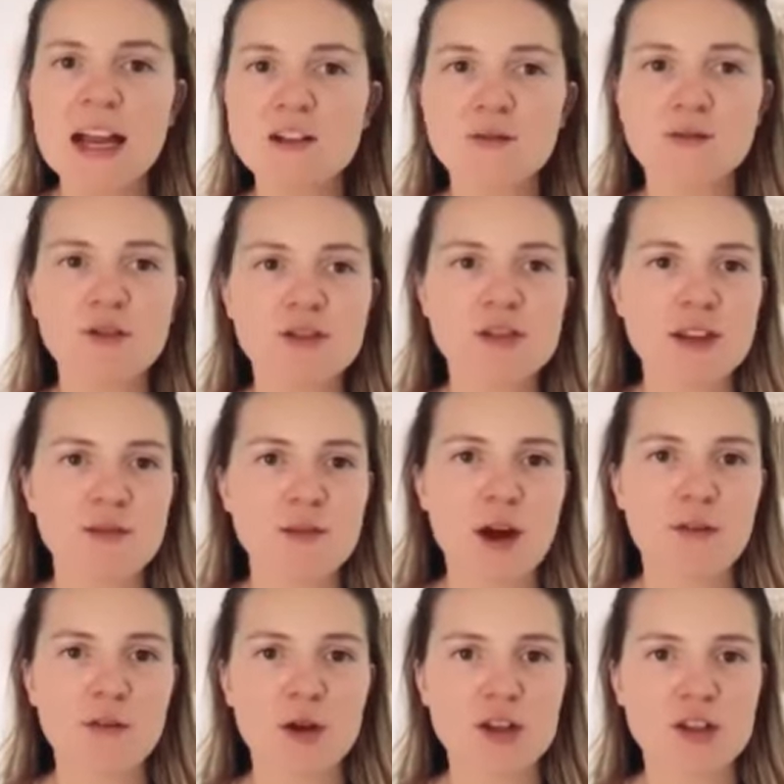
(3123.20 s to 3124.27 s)
And of course, if you
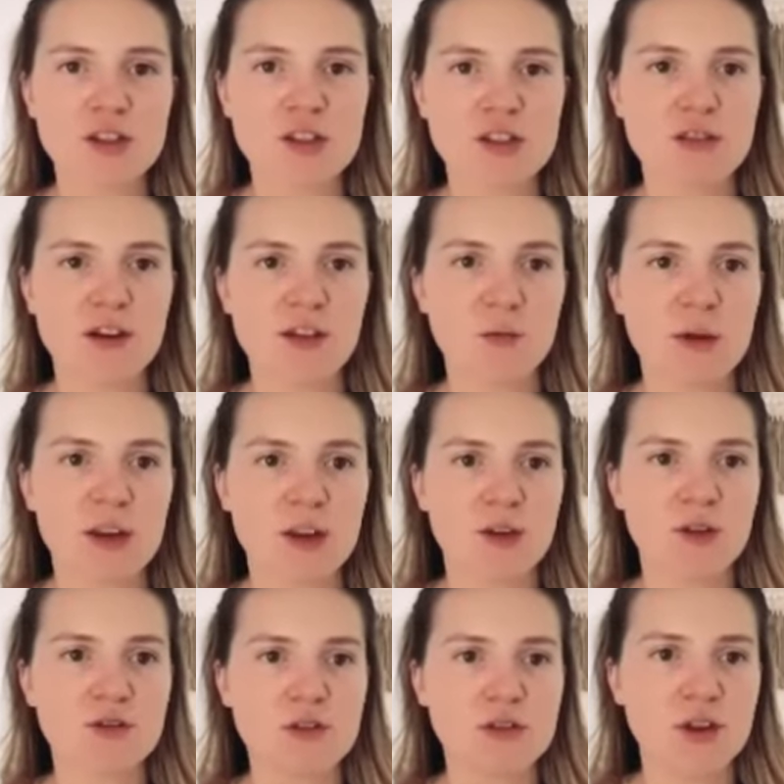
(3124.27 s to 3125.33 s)
have questions throughout the week, you
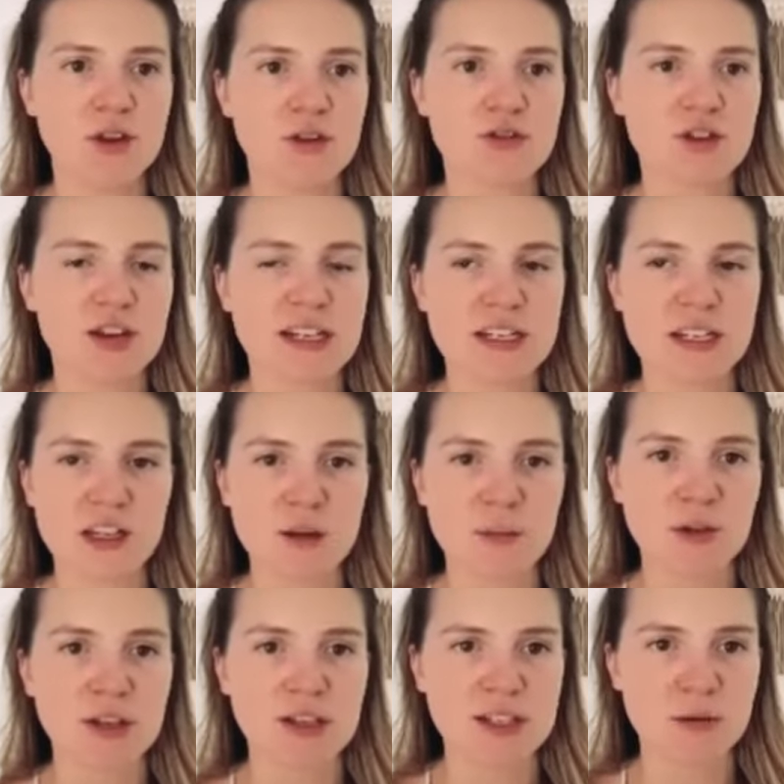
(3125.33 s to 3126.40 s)
can just go straight into the
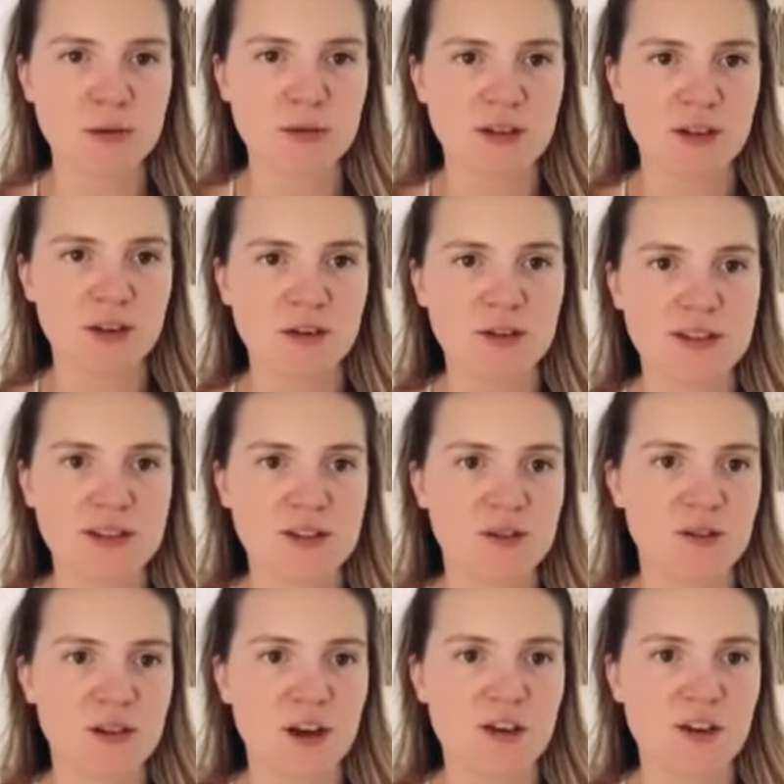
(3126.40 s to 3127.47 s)
community. You know,
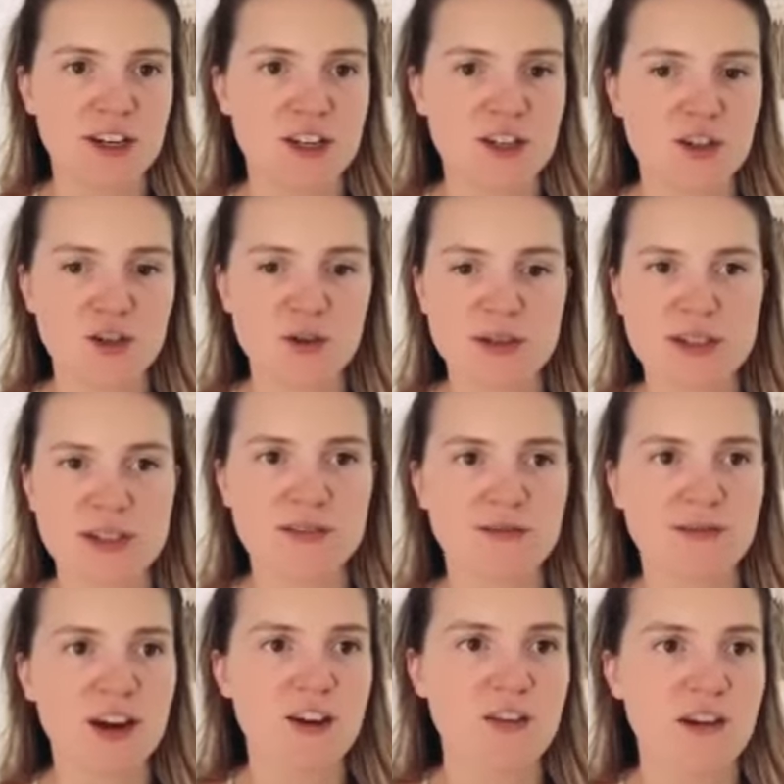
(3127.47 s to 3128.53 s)
I already showed you, it's
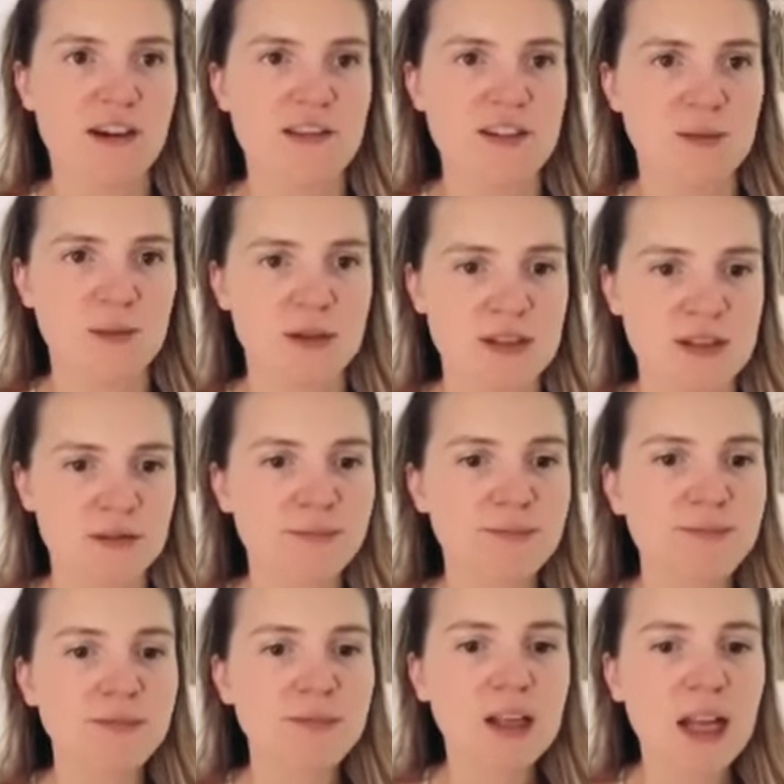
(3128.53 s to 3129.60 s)
very, very responsive.
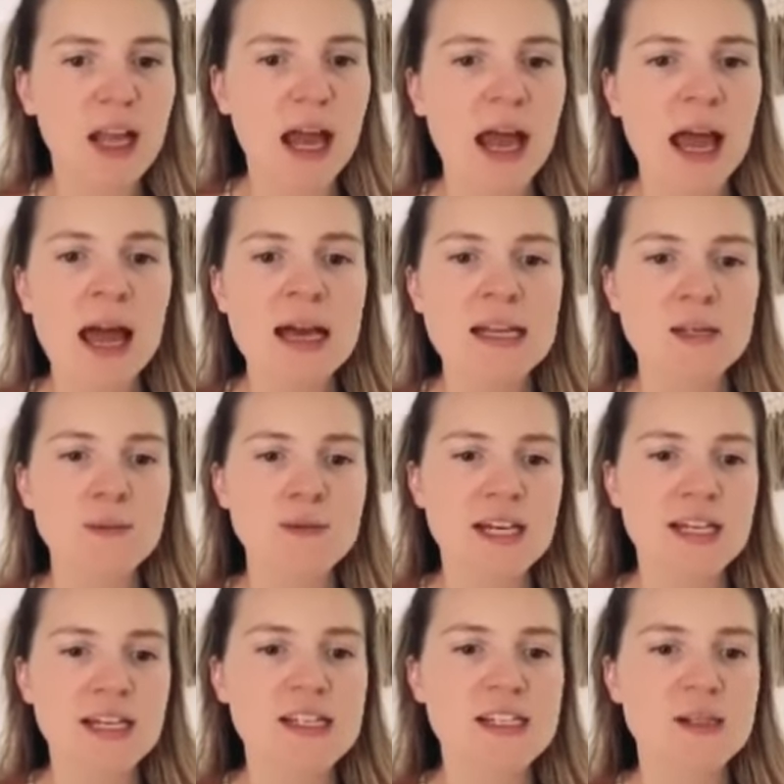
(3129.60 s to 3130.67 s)

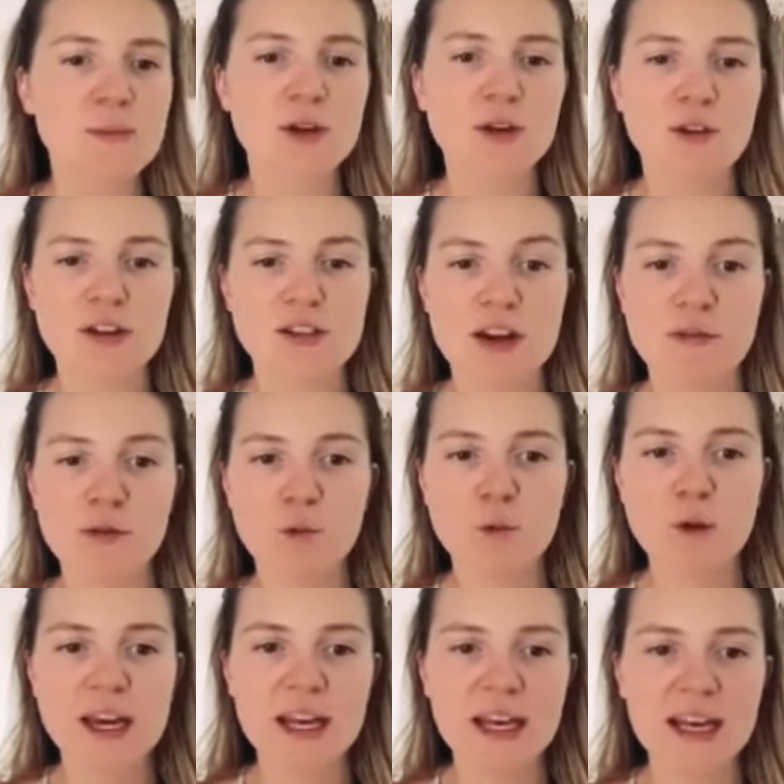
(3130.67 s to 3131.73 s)
Simultaneously, we also have a
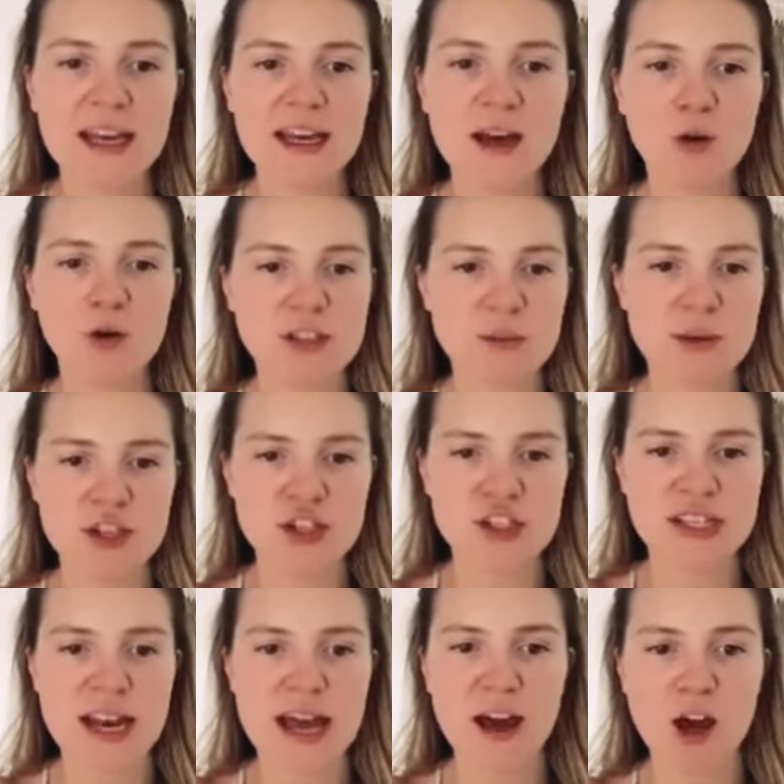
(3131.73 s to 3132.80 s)
weekly
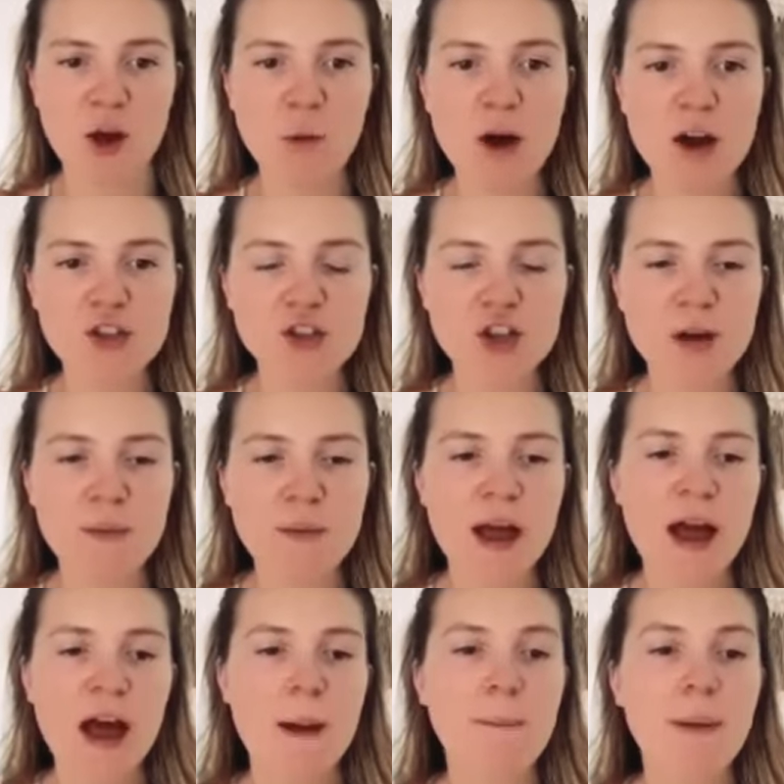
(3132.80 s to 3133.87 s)
automations and AI workshop,
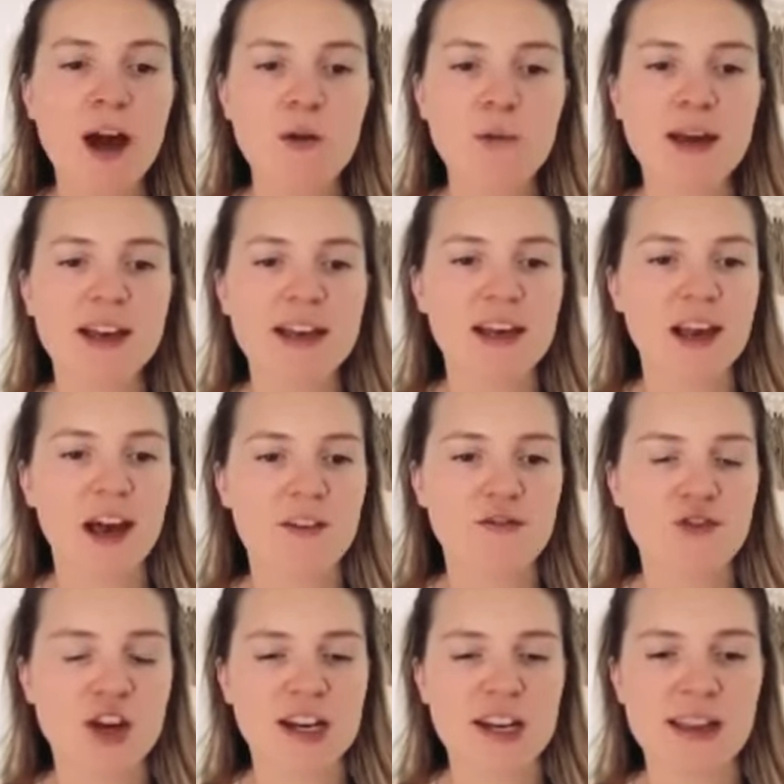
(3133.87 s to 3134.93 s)
a bi-weekly live
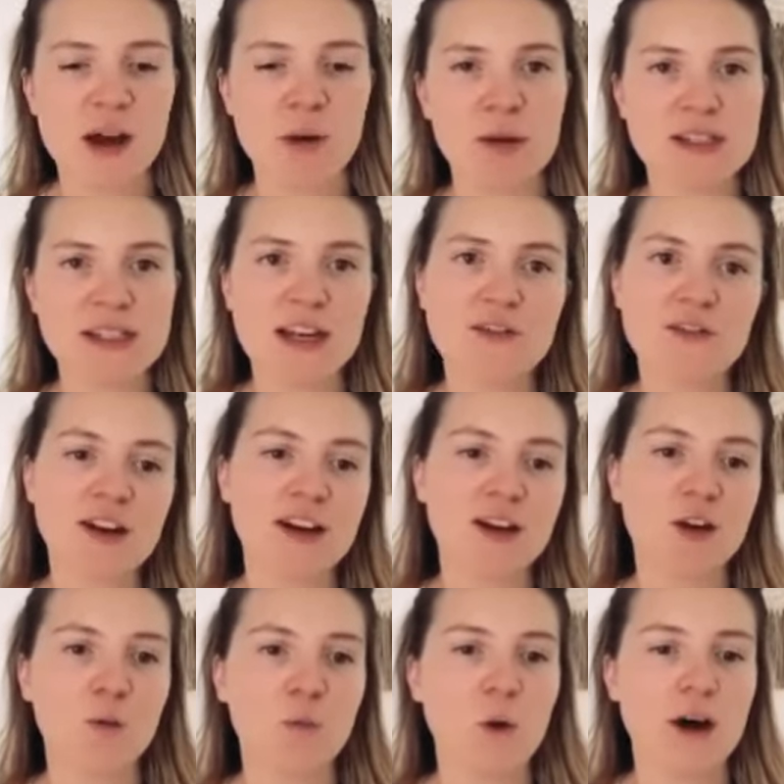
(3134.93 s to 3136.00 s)
training that we're
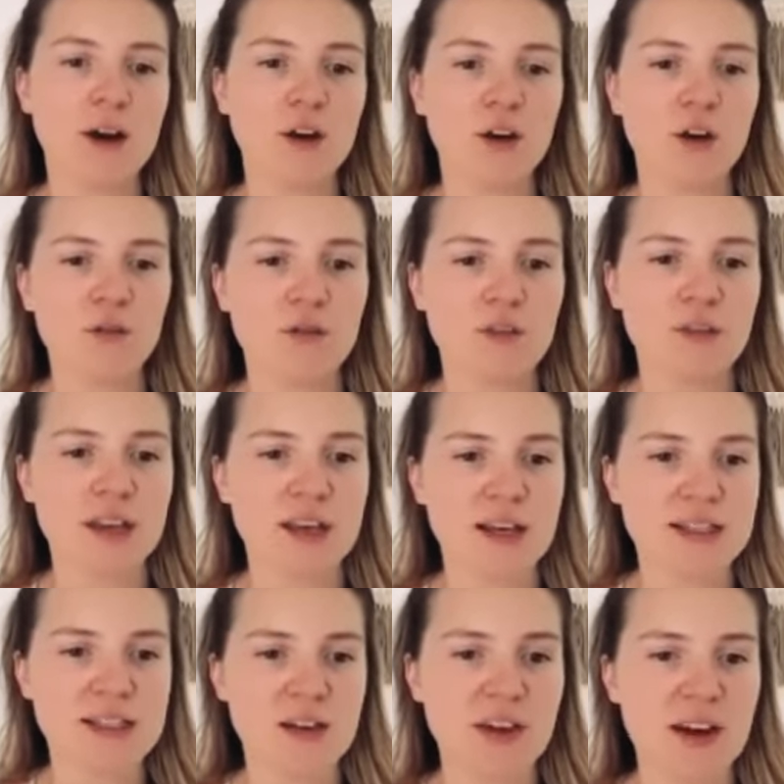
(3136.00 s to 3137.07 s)
delivering on one of
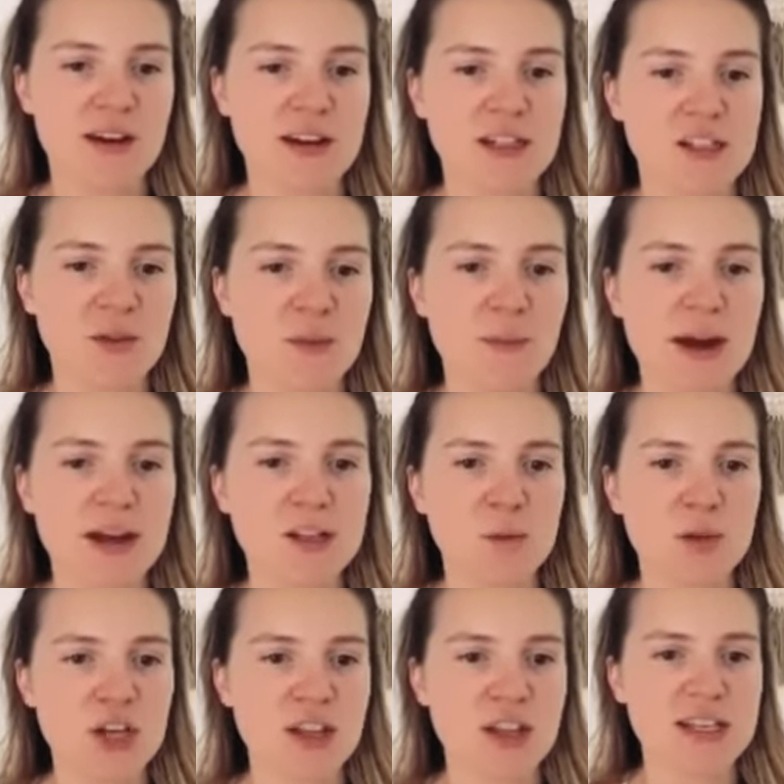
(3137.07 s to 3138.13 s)
the 7 areas of impact,
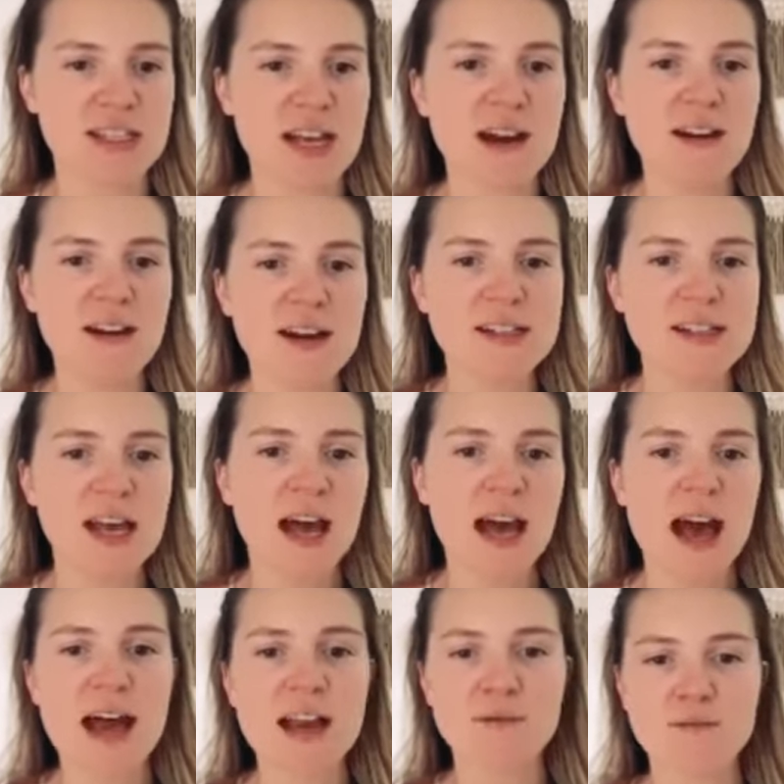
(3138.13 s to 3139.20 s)
which are these areas,
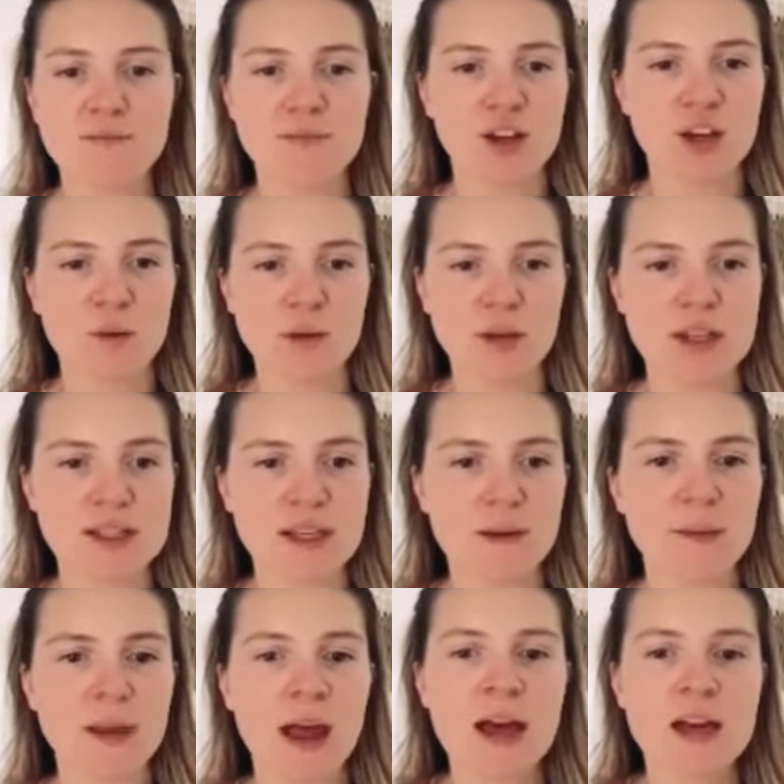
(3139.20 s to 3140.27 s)
and the community.